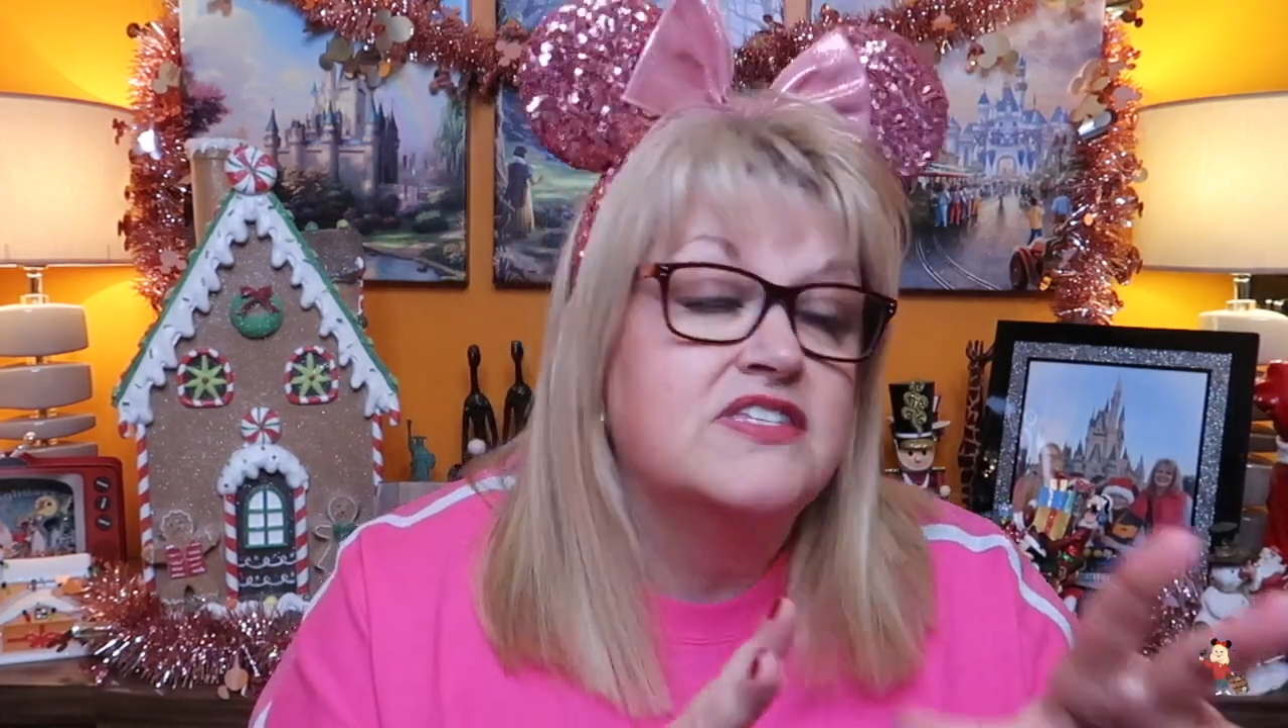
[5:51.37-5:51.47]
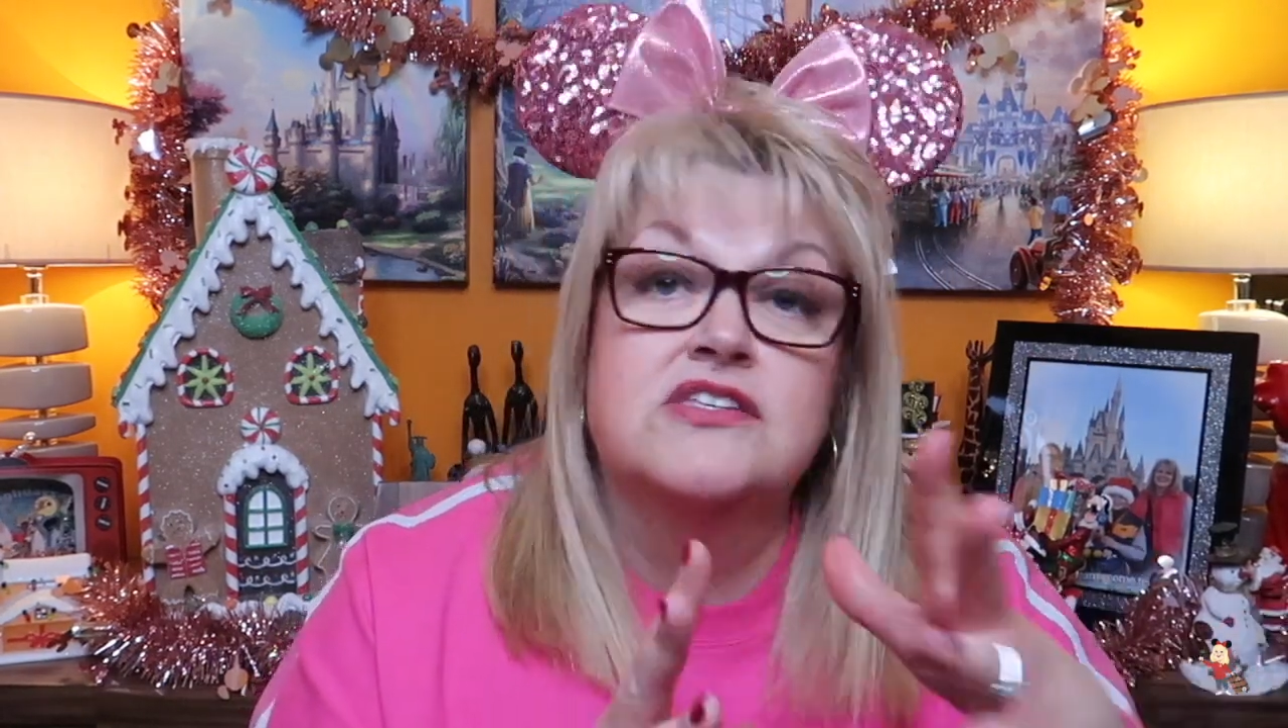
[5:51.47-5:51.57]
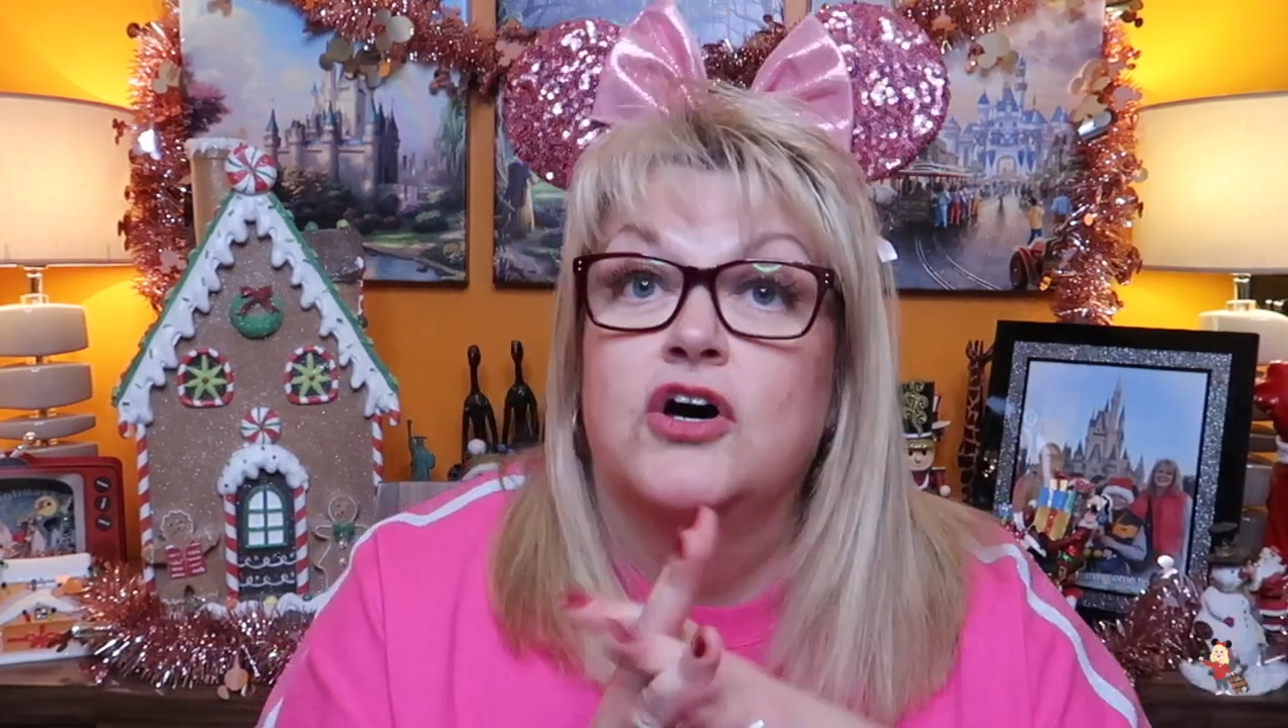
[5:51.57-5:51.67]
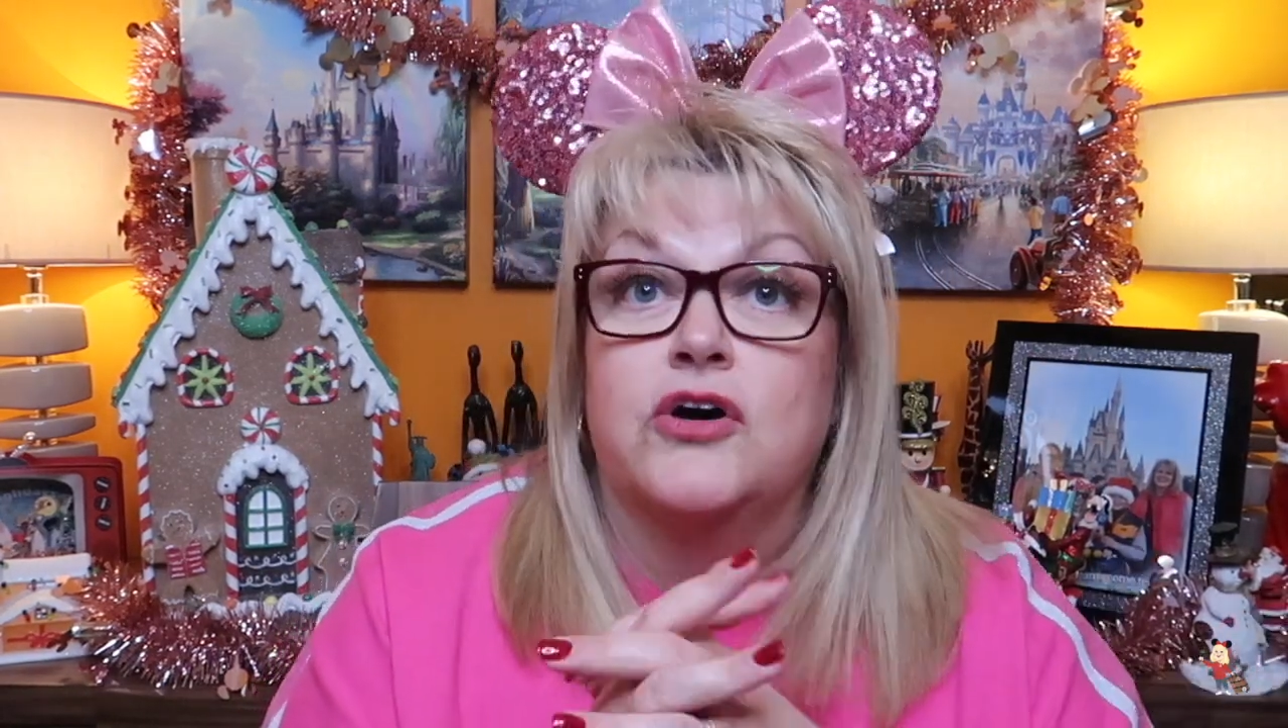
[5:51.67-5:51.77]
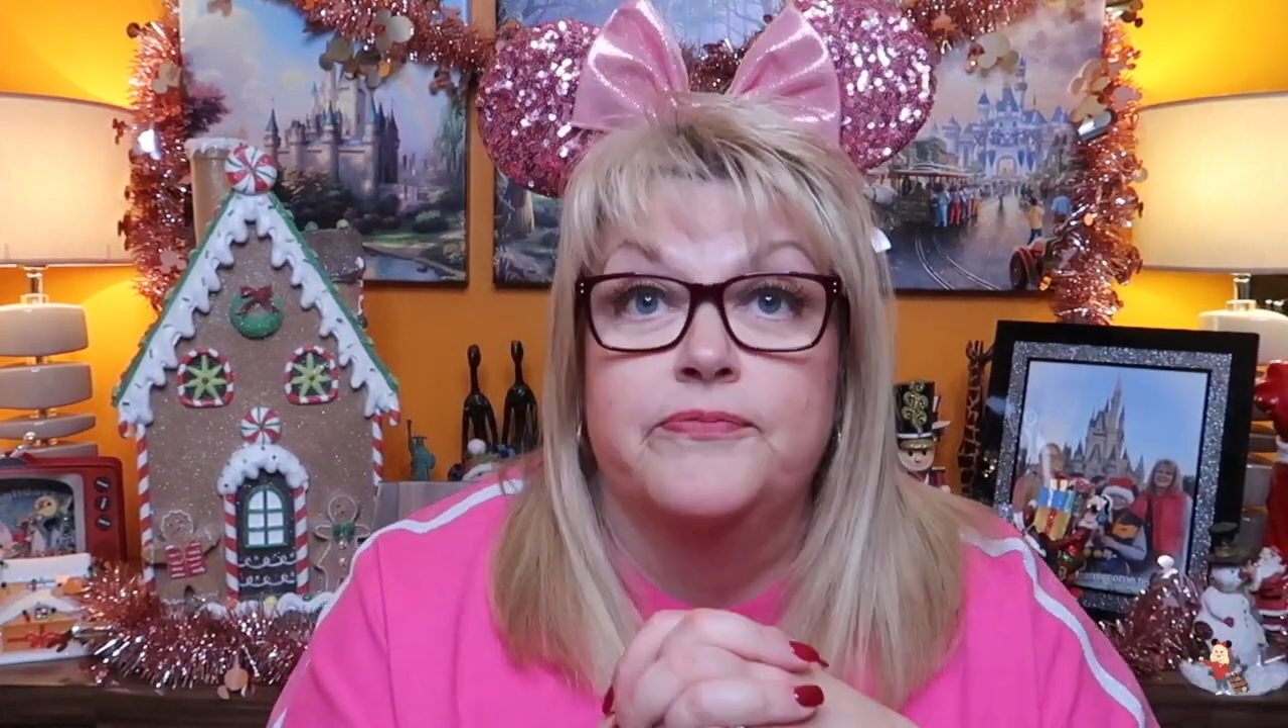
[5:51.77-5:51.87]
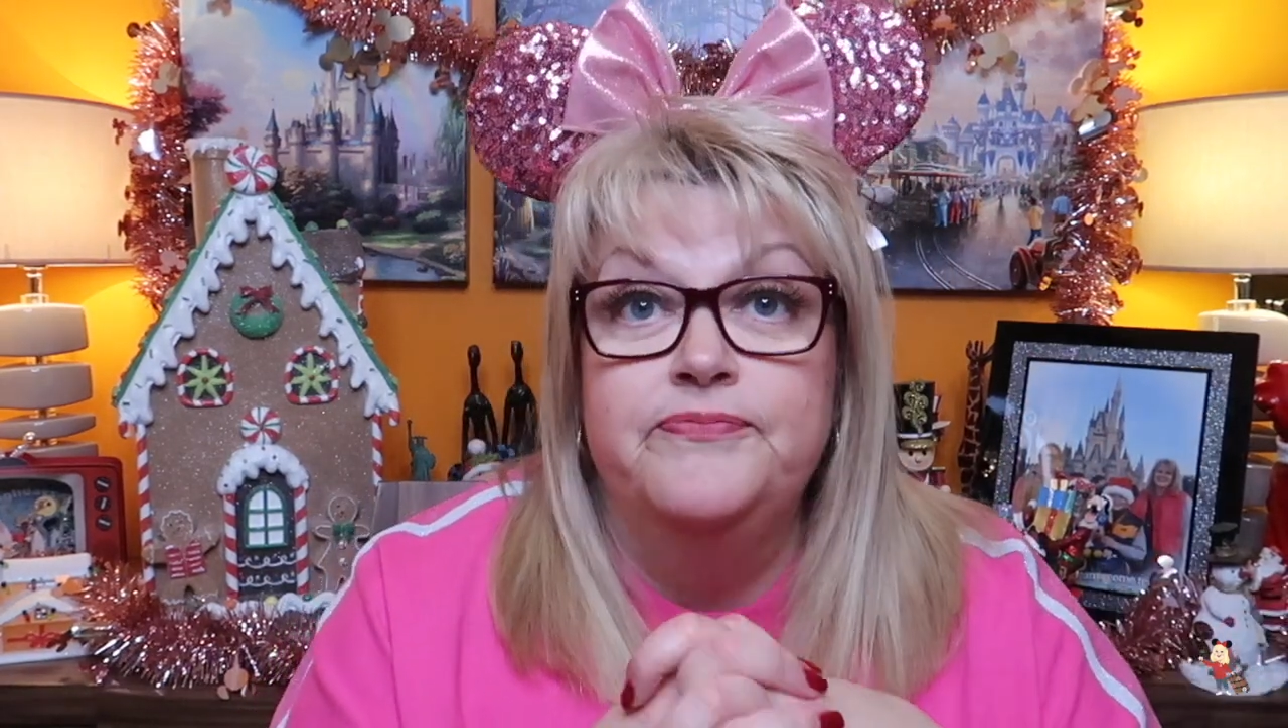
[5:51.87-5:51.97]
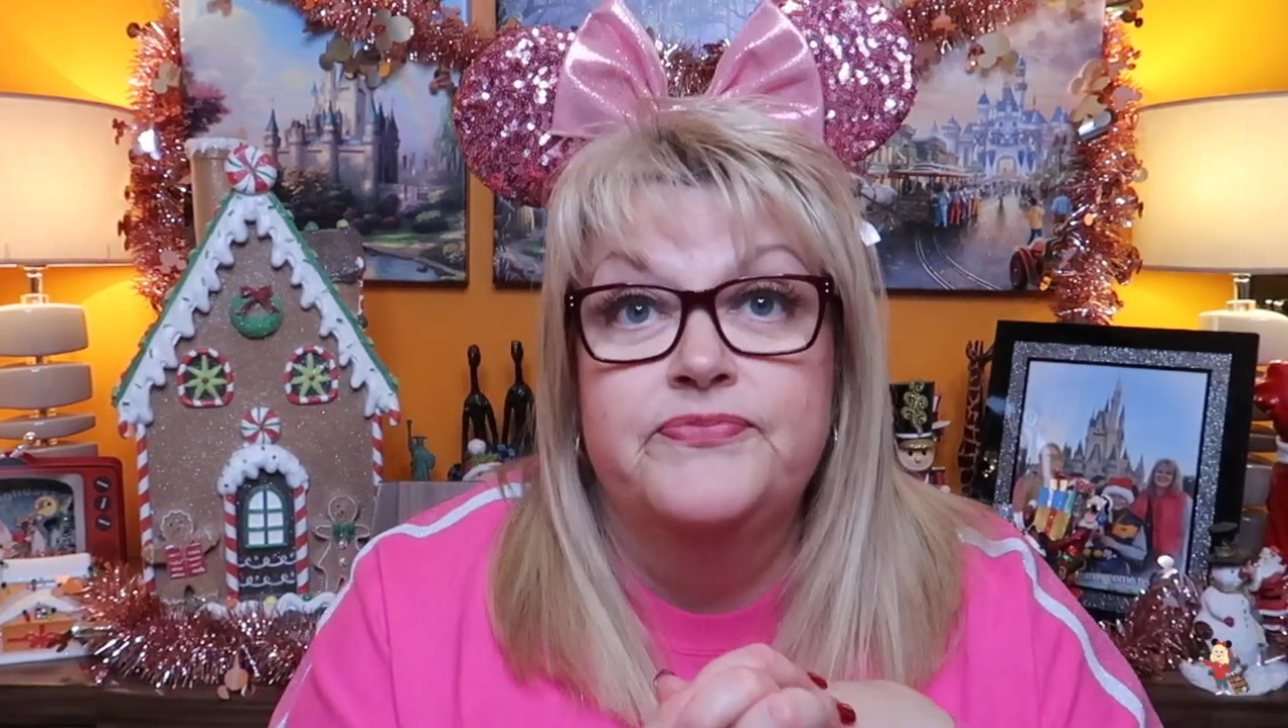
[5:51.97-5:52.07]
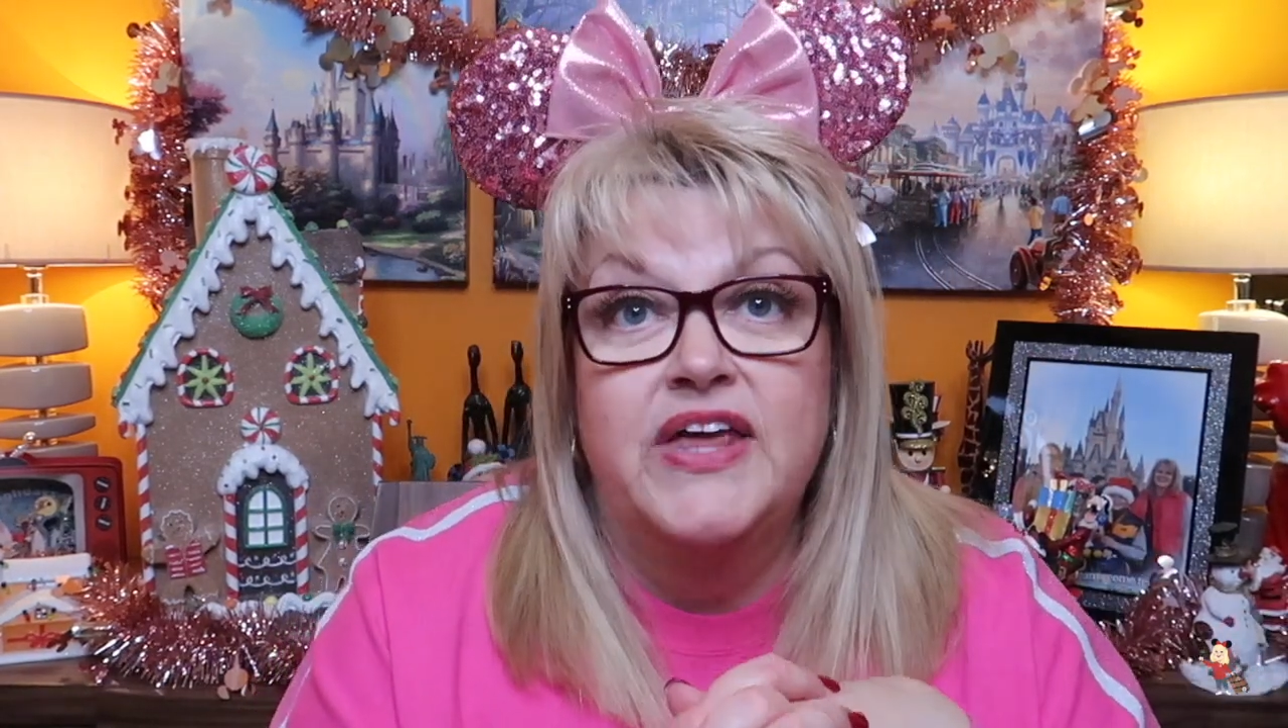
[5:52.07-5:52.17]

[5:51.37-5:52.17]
has come.